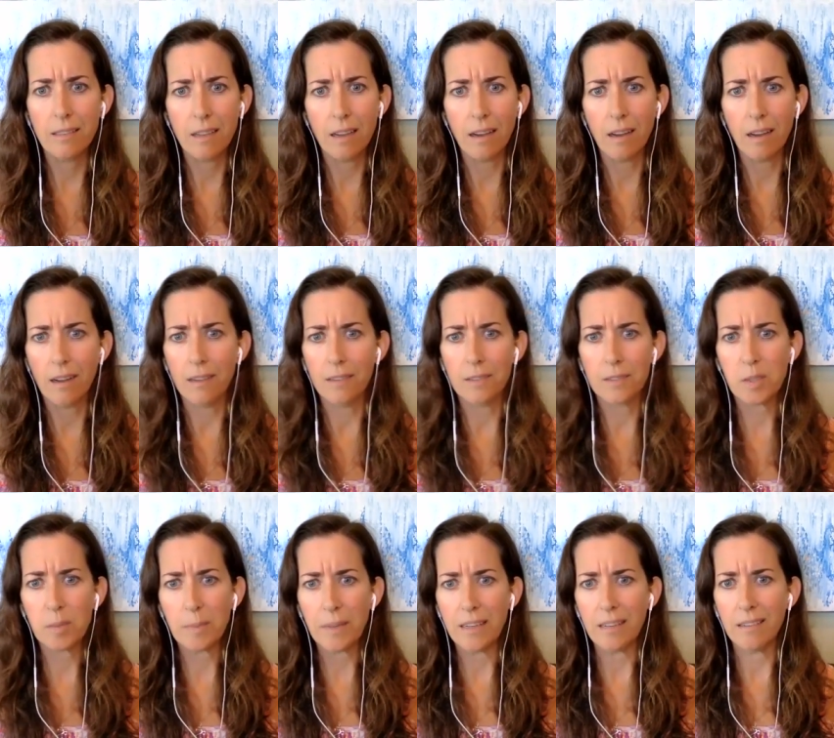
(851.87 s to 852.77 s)
uh,
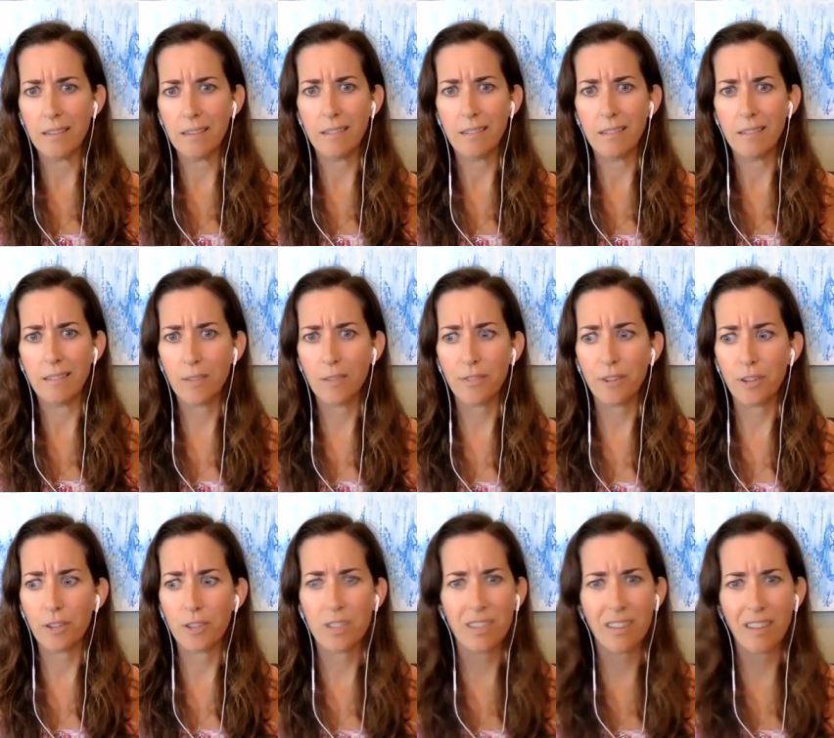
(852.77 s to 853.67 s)
spent the
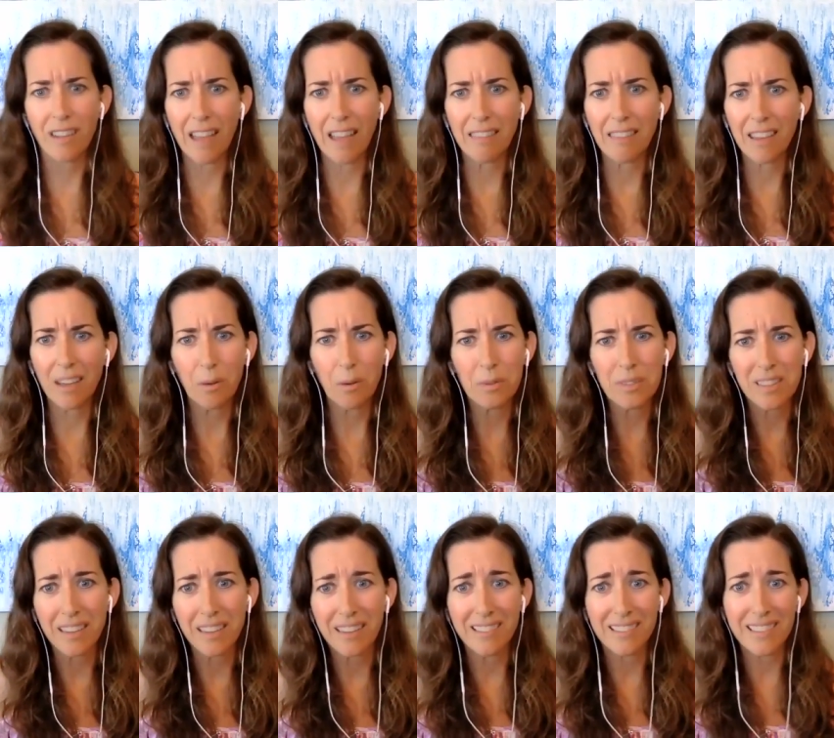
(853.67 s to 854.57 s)
first, I think it was
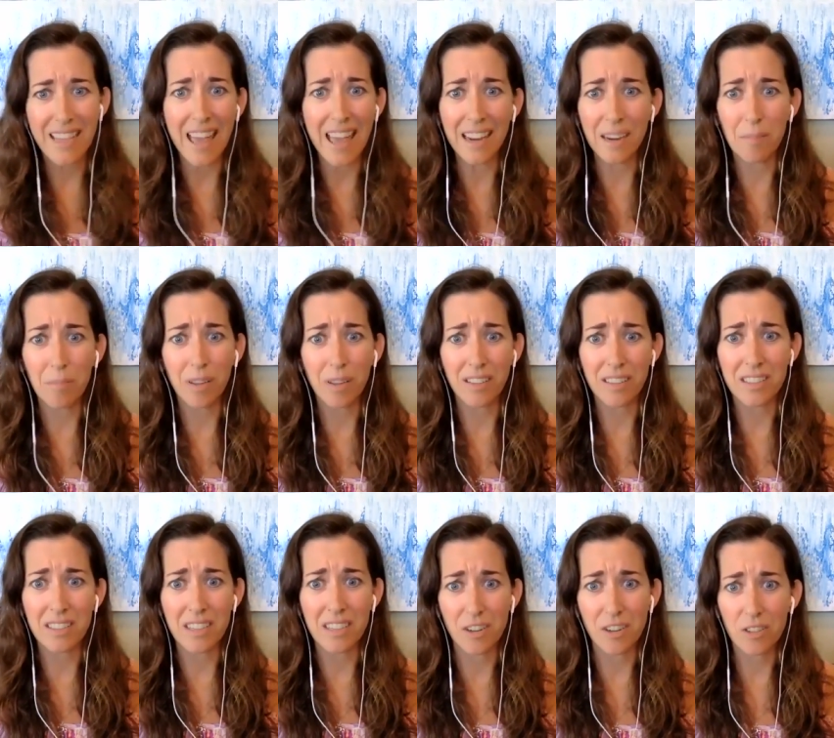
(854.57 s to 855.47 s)
like 10
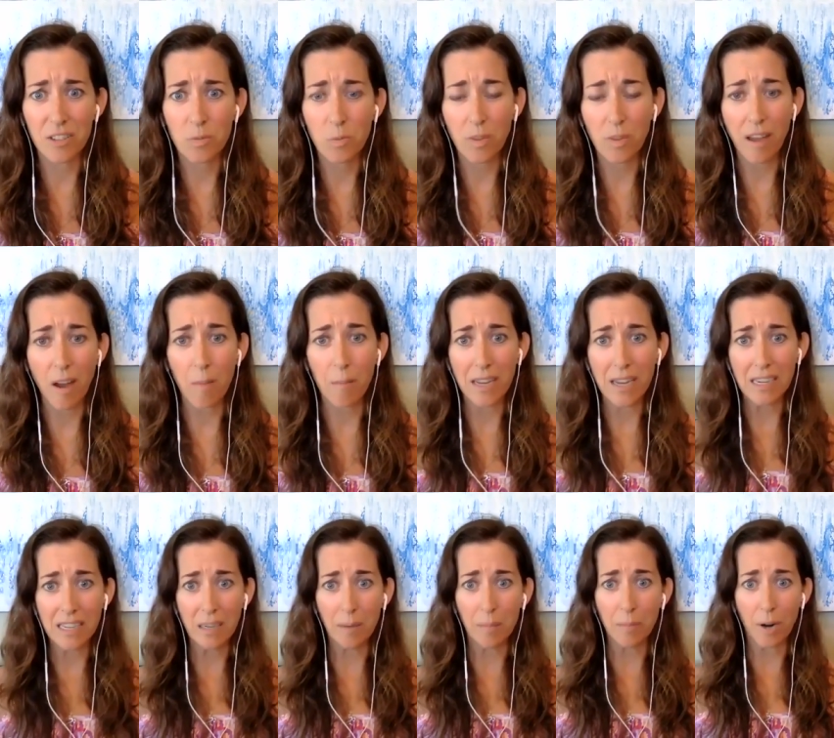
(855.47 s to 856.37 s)
plus years without
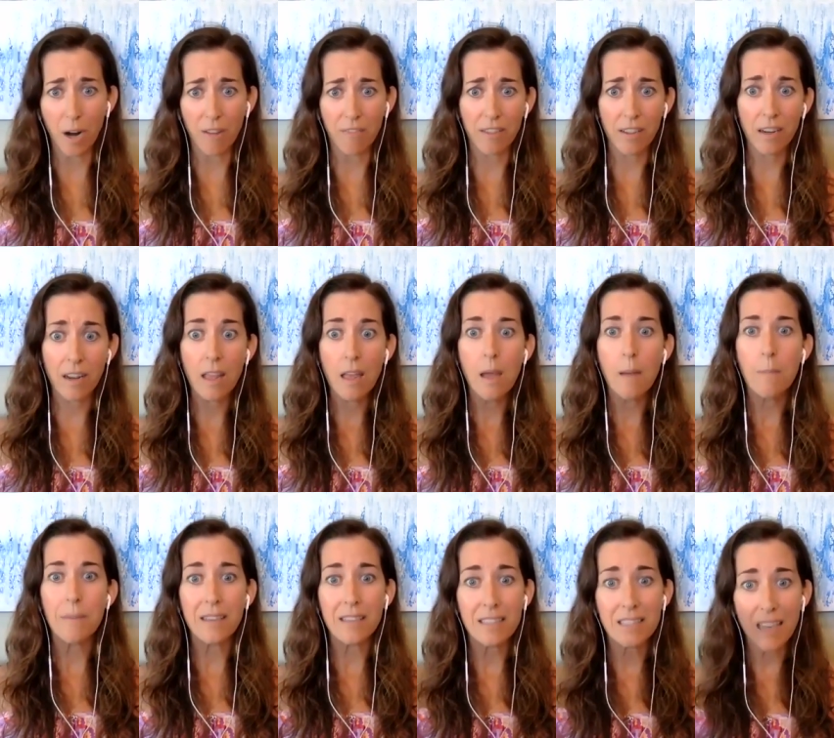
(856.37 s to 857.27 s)
making a profit
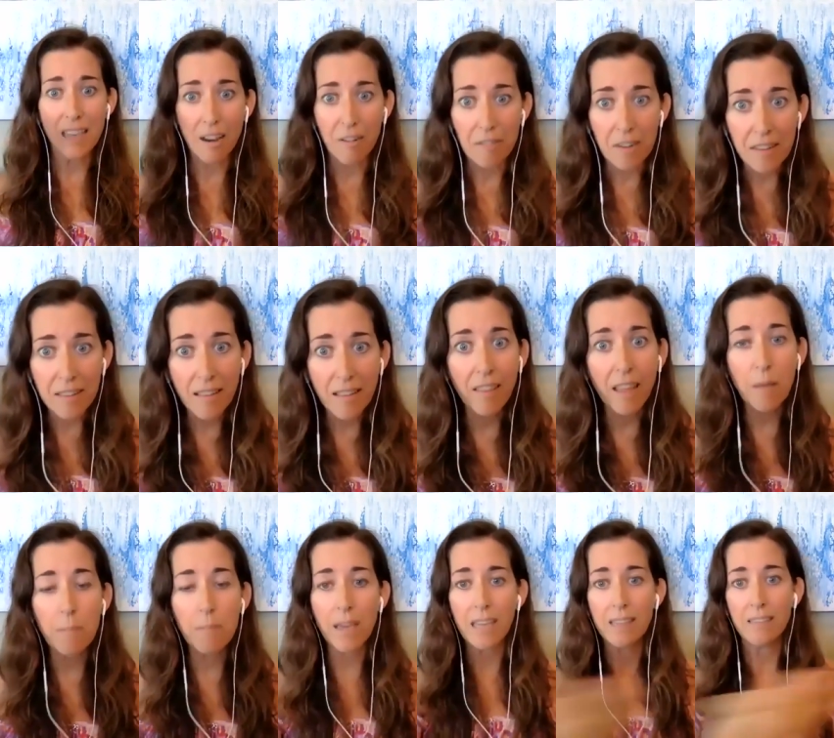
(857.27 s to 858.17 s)
because everything
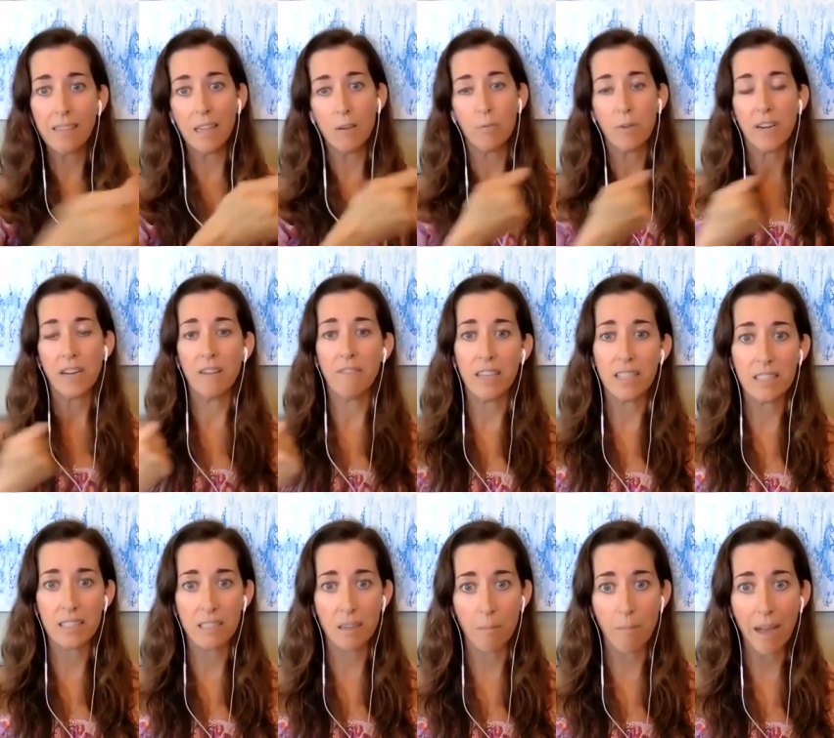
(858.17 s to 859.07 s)
they made, they
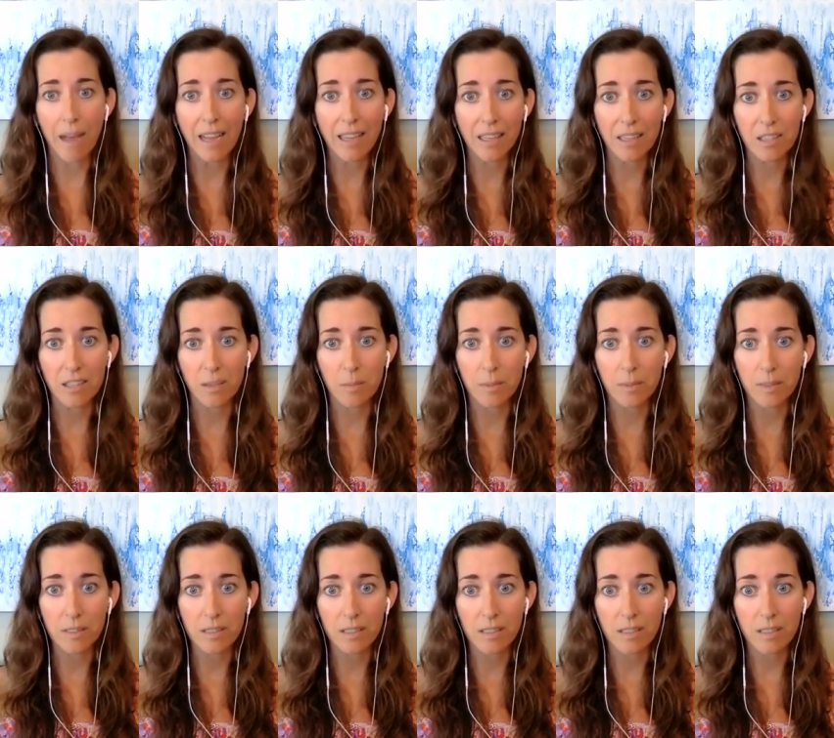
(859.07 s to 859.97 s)
reinvested back into the
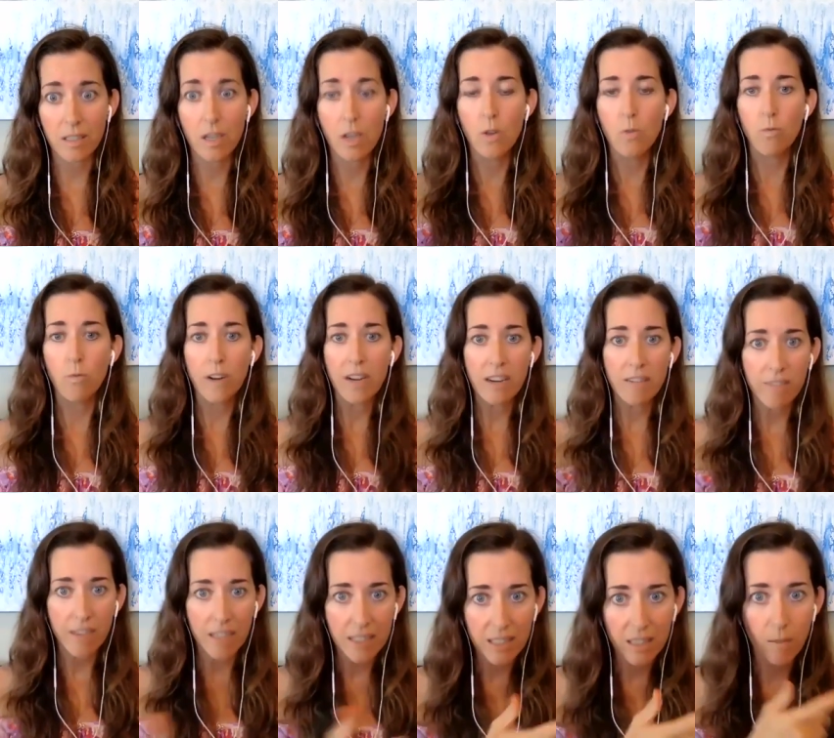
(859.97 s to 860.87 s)
business,
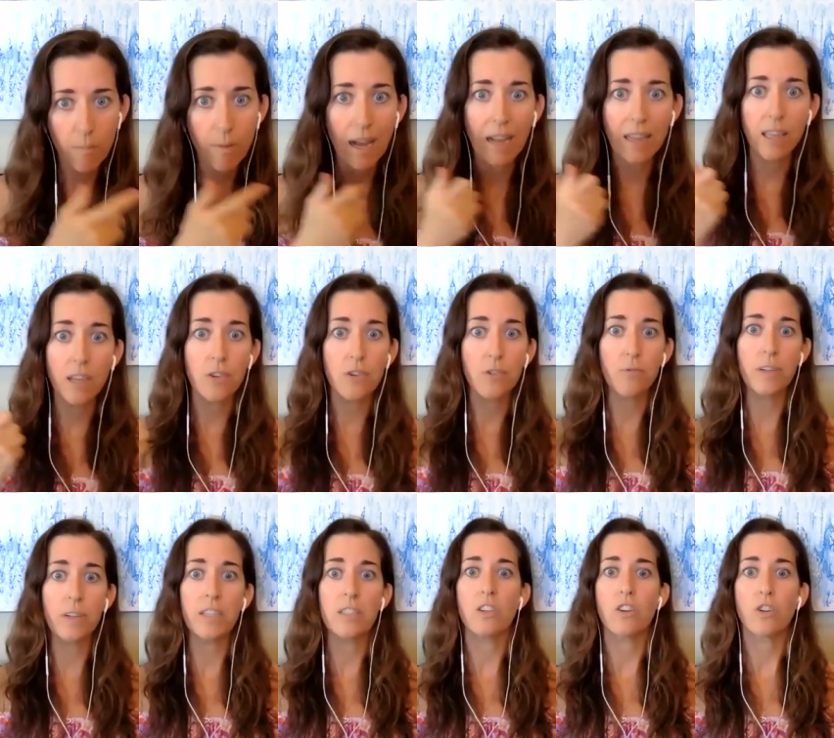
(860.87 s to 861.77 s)
reinvested back into
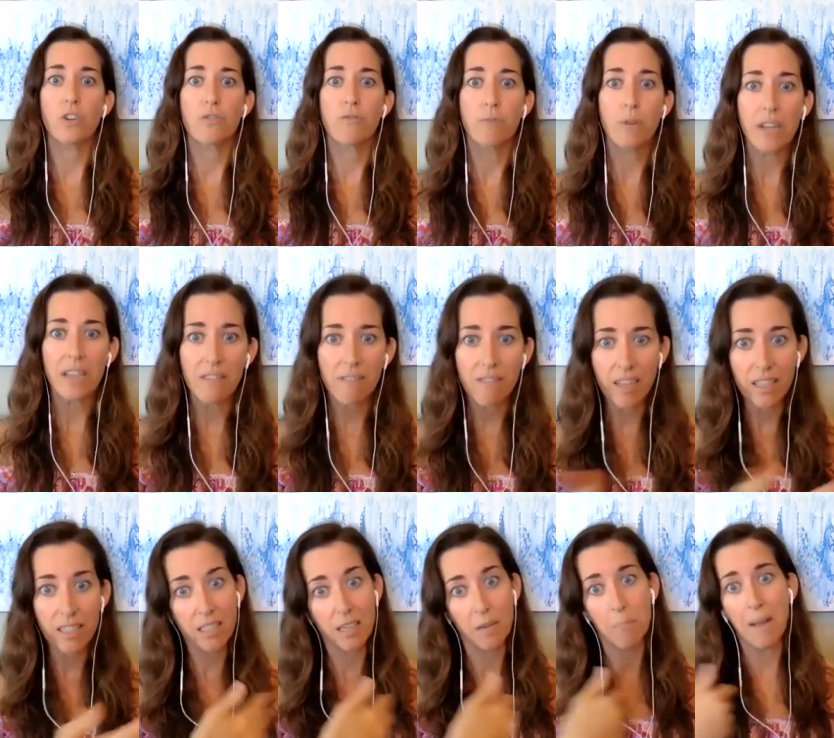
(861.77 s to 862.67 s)
research,
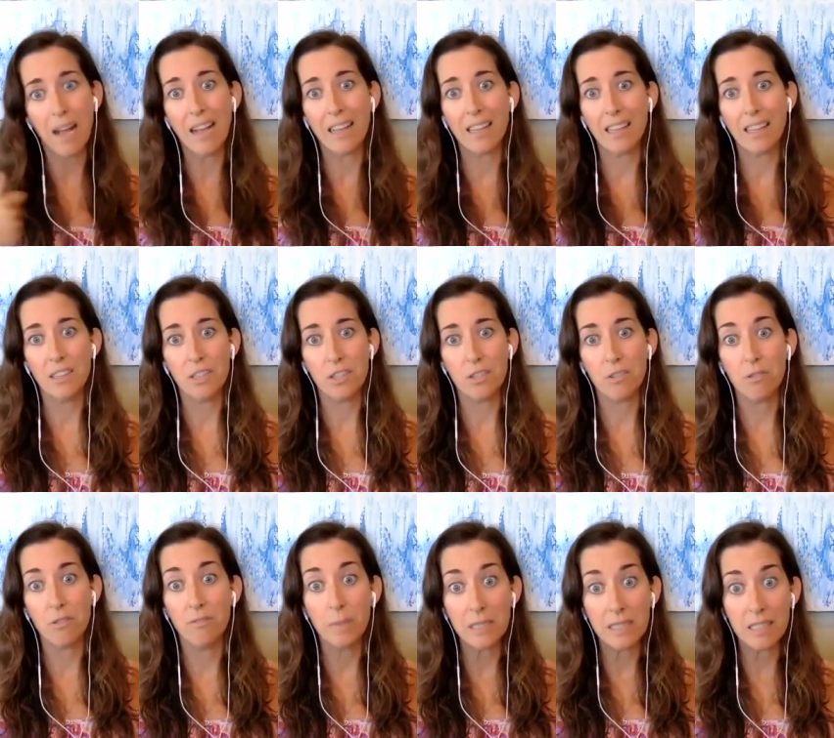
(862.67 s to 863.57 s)
reinvested back into
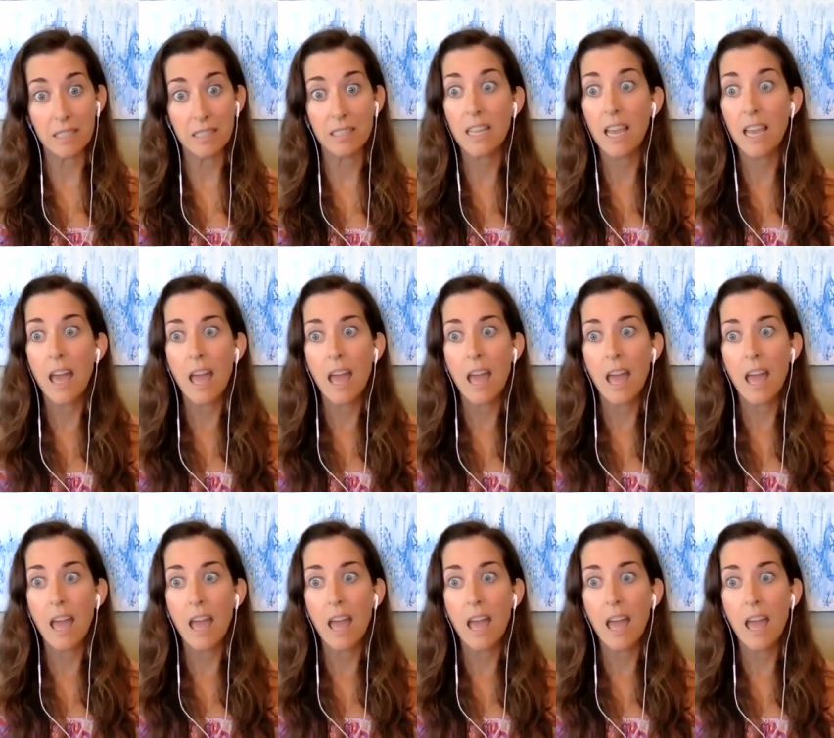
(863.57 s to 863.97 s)
the business.